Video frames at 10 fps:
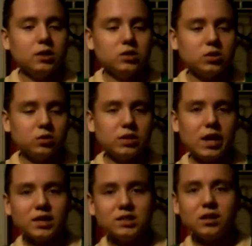So
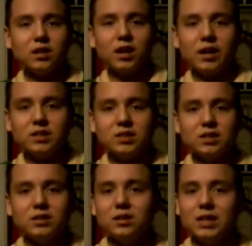that's it, guys.
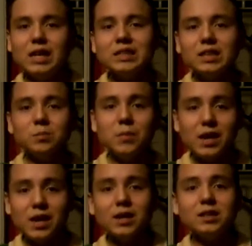This is
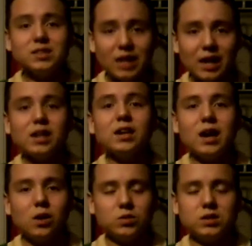me signing
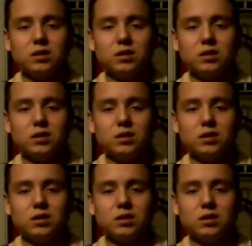out.